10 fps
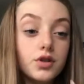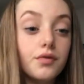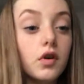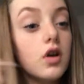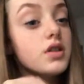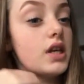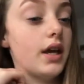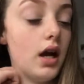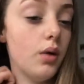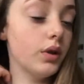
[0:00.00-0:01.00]
I forgot to
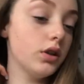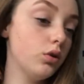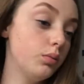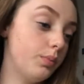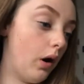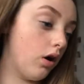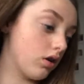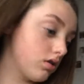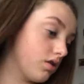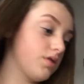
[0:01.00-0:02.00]
say, I went home
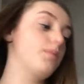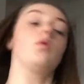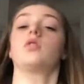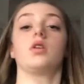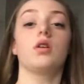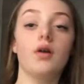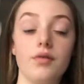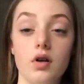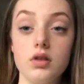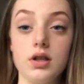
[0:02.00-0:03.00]
bargains this morning. I
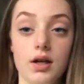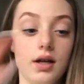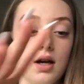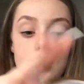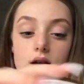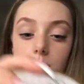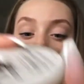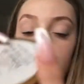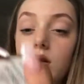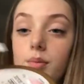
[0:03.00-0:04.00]
forgot to tell you guys that I
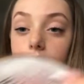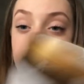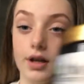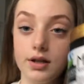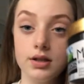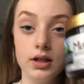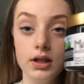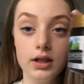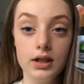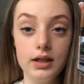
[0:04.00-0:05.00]
picked up this.
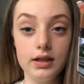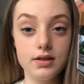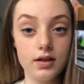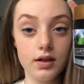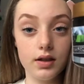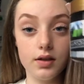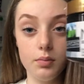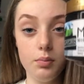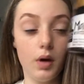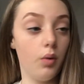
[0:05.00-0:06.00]
It's the
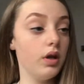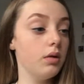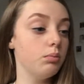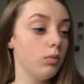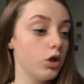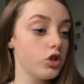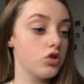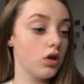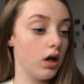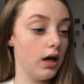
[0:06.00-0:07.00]
Maui
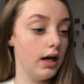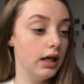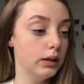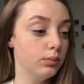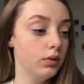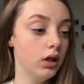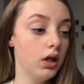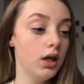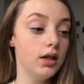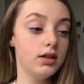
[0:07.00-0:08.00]
Moisture
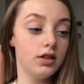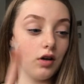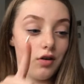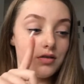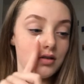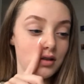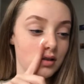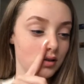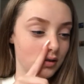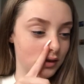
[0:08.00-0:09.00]

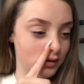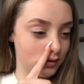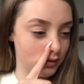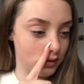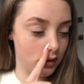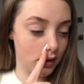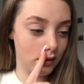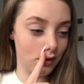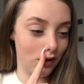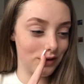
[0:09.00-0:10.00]

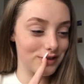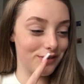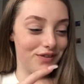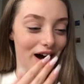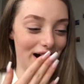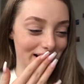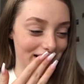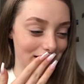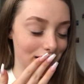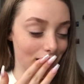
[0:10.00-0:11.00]

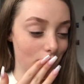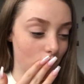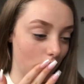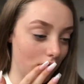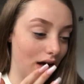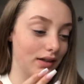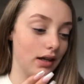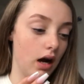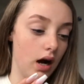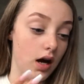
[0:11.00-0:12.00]
Detoxifying Volcanic
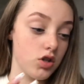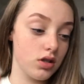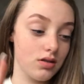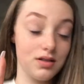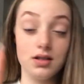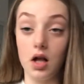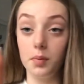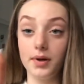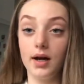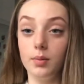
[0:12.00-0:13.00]
Ash Scalp
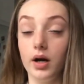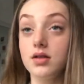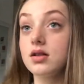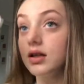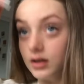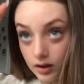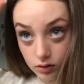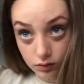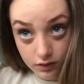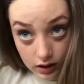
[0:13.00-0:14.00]
Care Mask. And I don't know
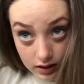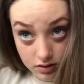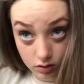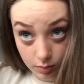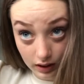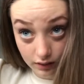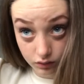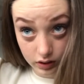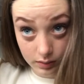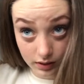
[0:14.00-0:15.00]
if you guys know, but I have
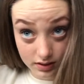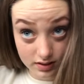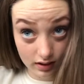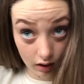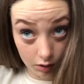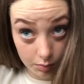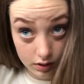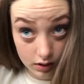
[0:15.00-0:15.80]
really bad scalp.